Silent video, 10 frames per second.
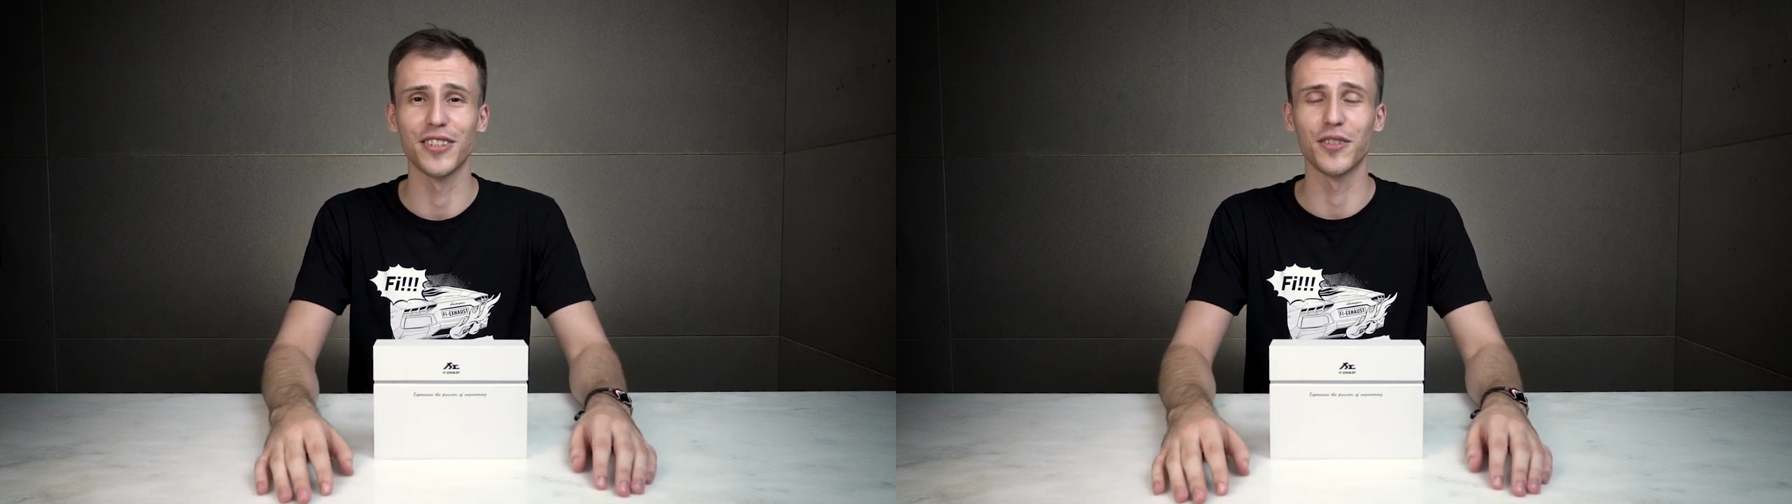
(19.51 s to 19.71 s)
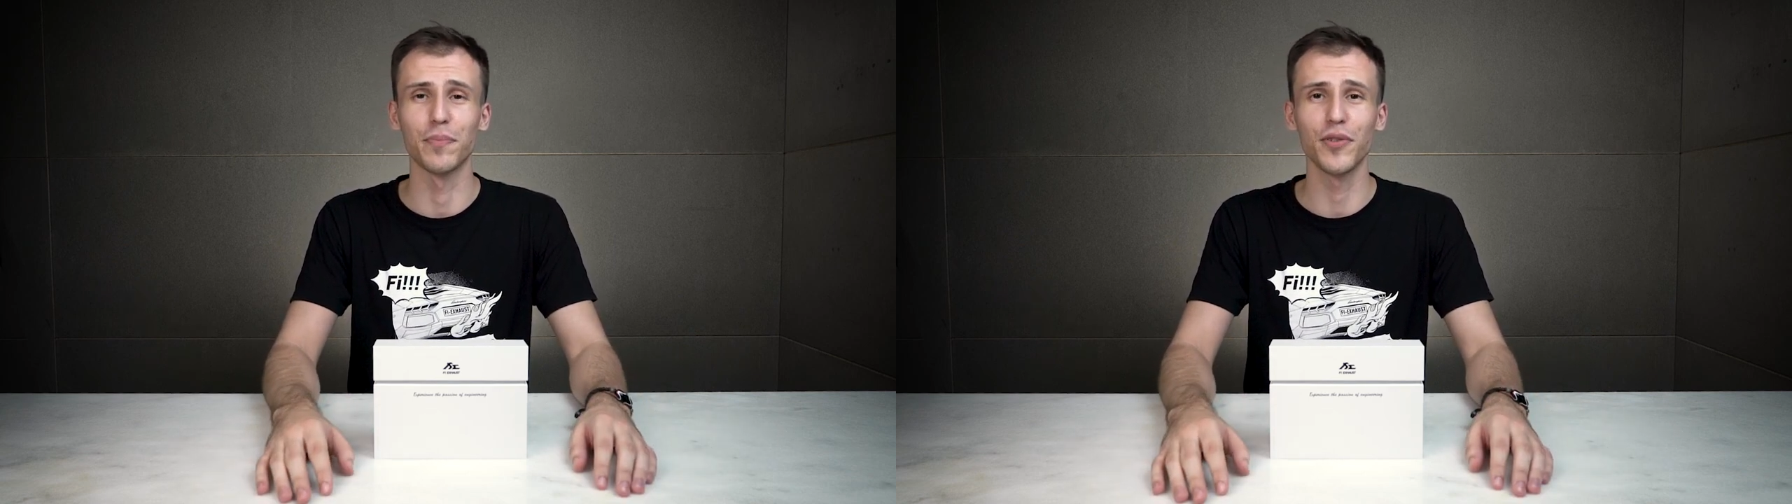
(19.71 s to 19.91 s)

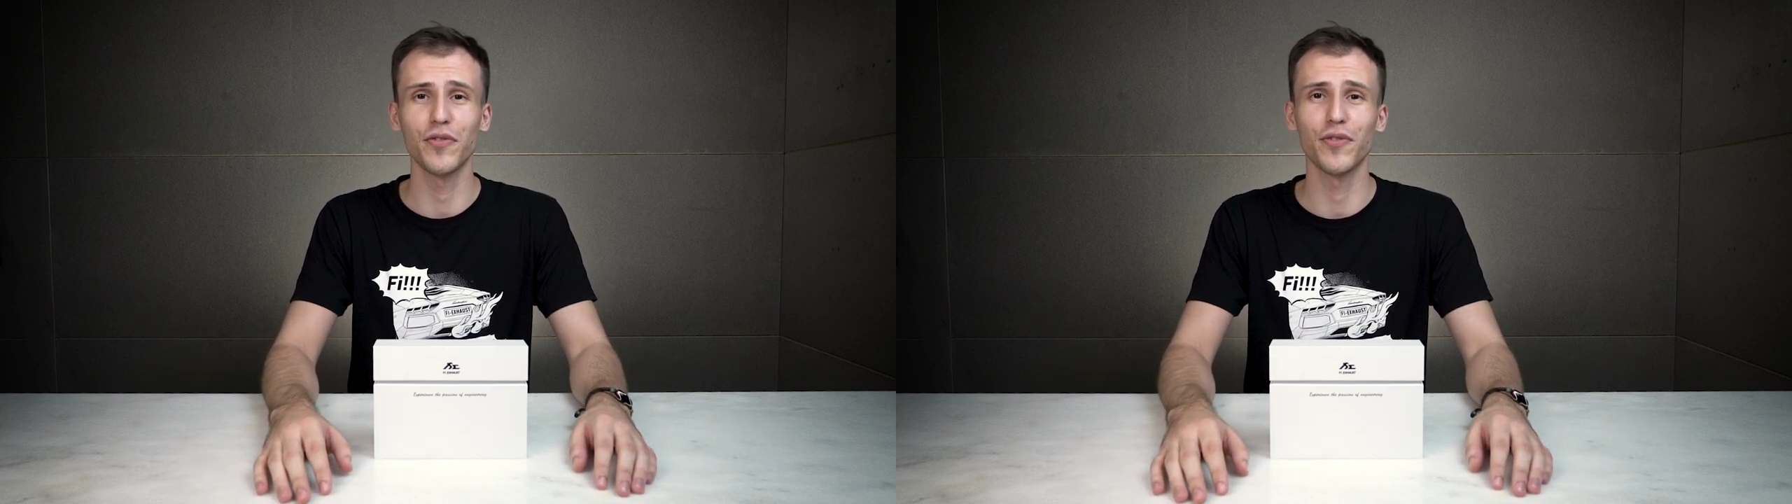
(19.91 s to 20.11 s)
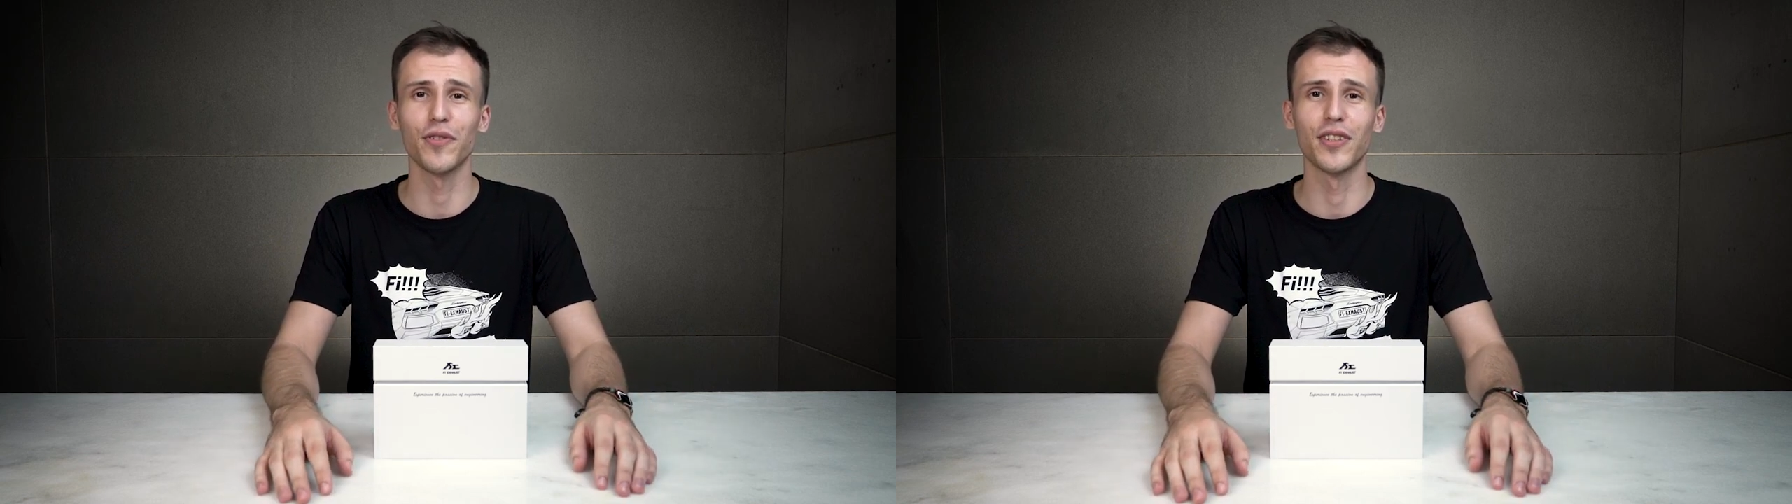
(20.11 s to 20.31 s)
this
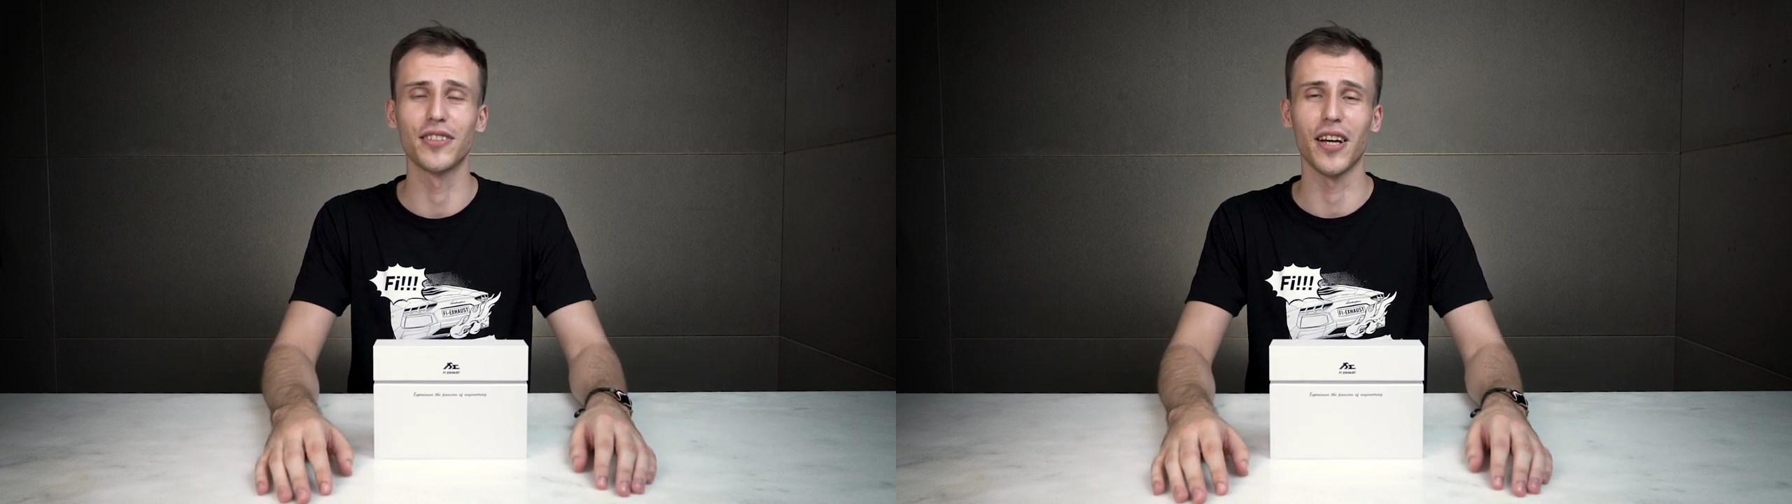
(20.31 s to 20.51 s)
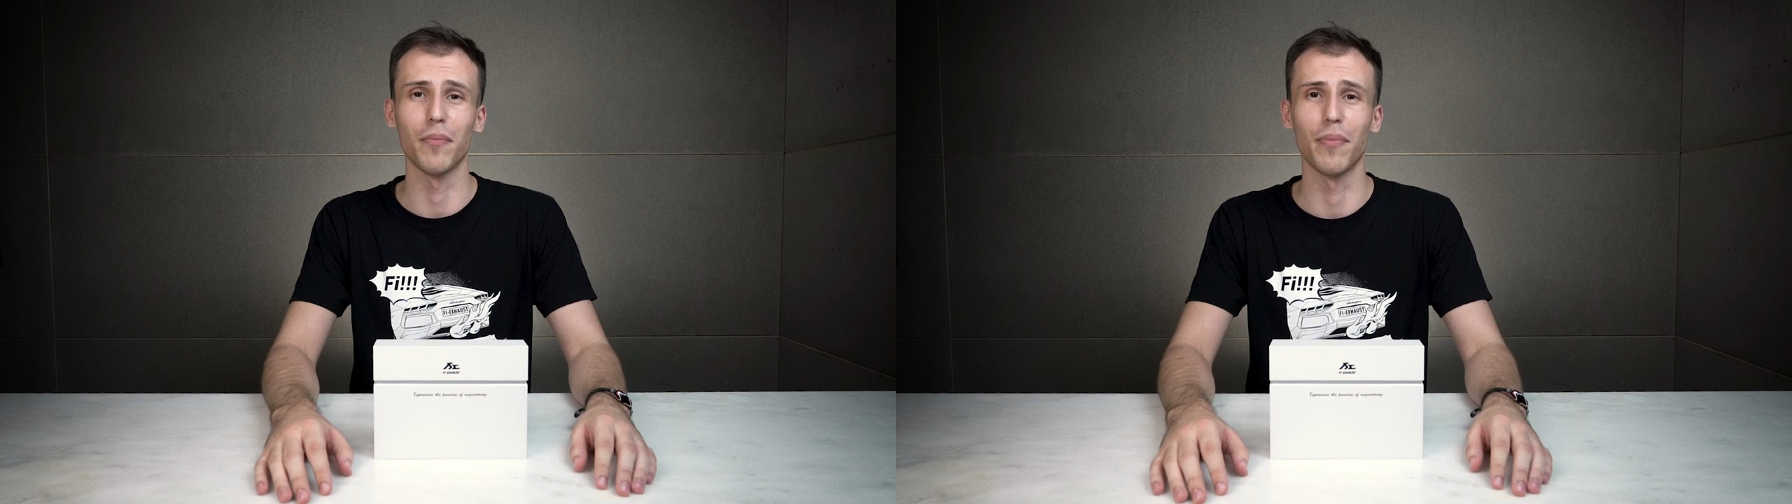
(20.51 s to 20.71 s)
beautiful
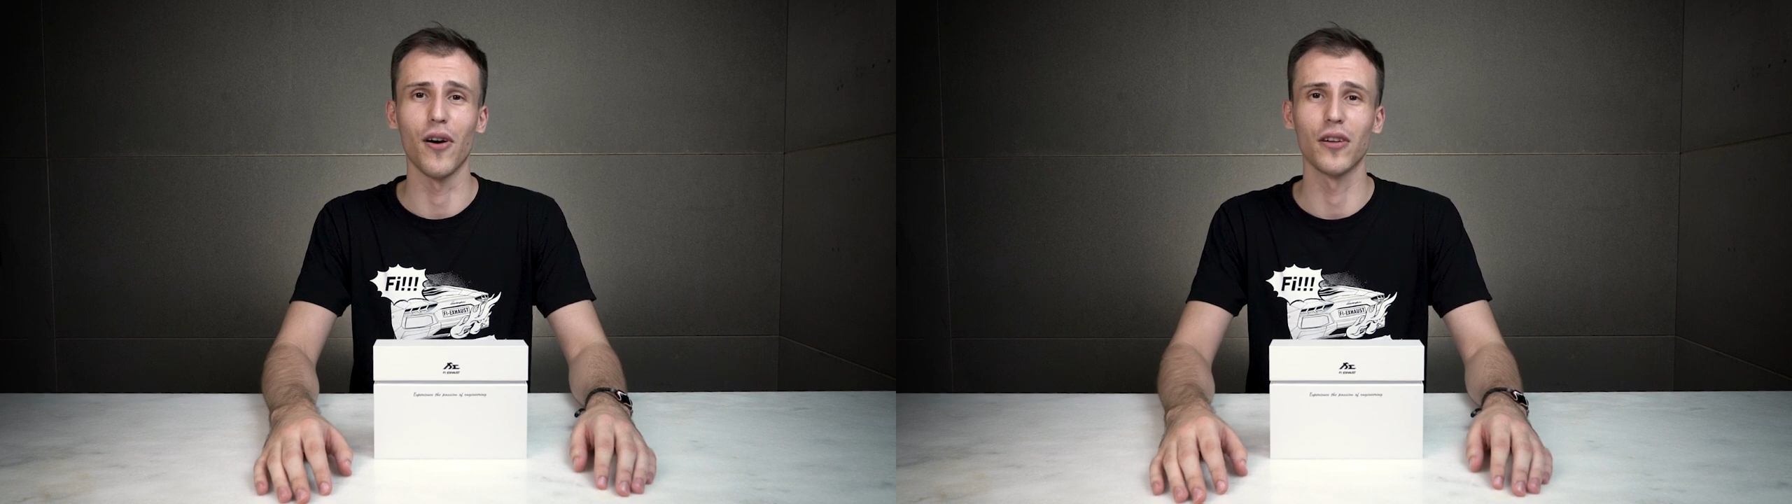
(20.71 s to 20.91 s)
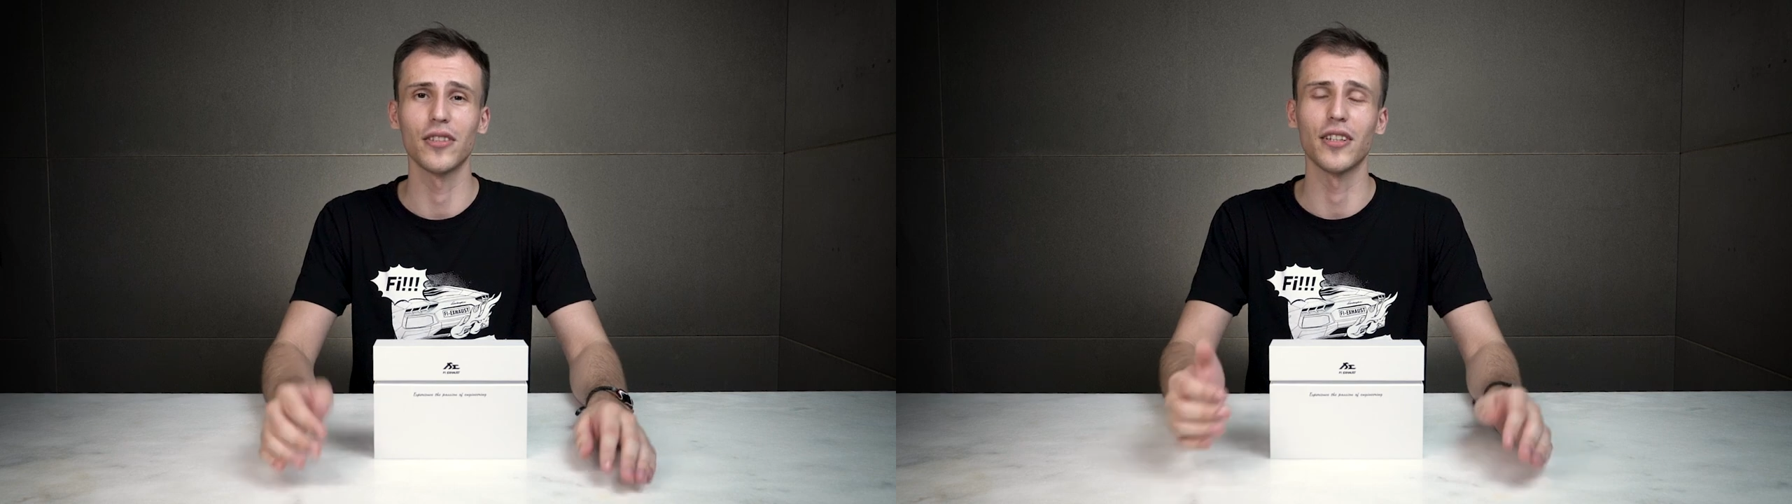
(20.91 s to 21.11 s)
design box,